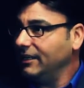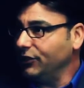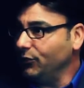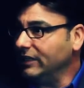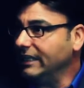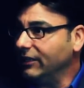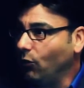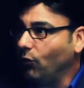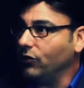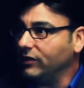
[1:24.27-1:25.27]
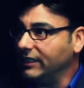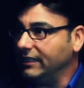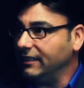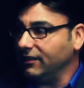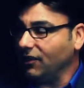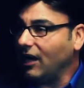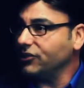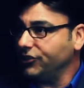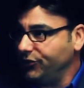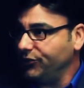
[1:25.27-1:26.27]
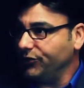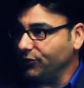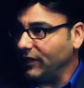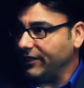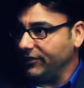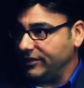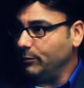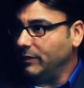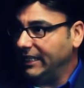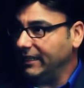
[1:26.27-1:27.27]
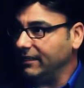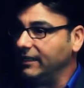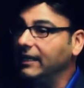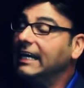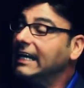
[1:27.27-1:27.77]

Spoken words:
you need all the longitudinal records immediately.